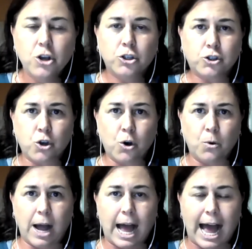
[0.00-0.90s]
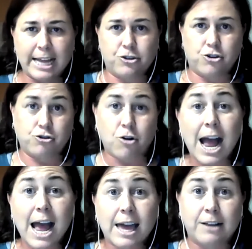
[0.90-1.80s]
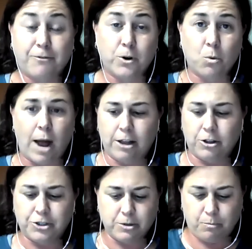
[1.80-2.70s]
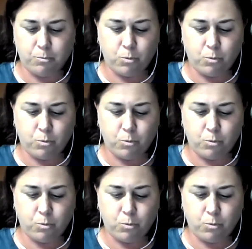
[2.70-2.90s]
So I tried for a while to